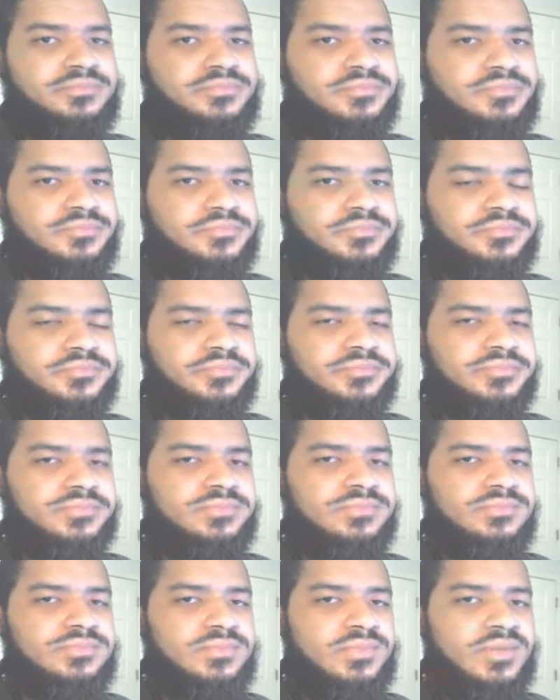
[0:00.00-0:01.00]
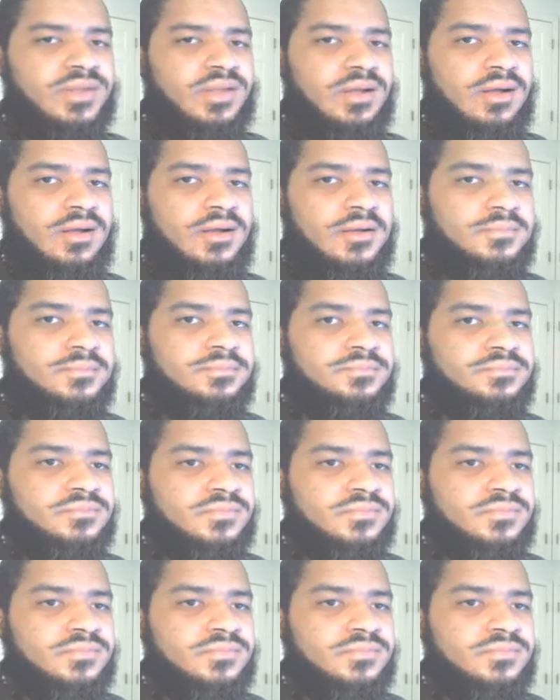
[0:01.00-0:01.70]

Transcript: (silence)